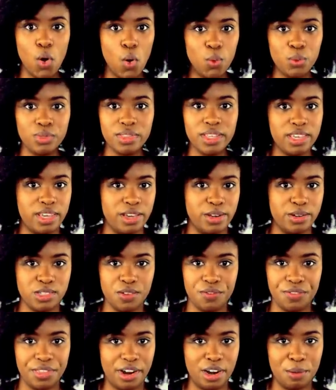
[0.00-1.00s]
only years
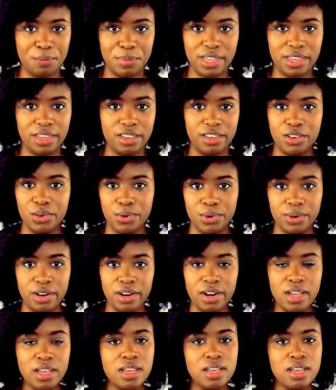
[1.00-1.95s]
of therapy can cure.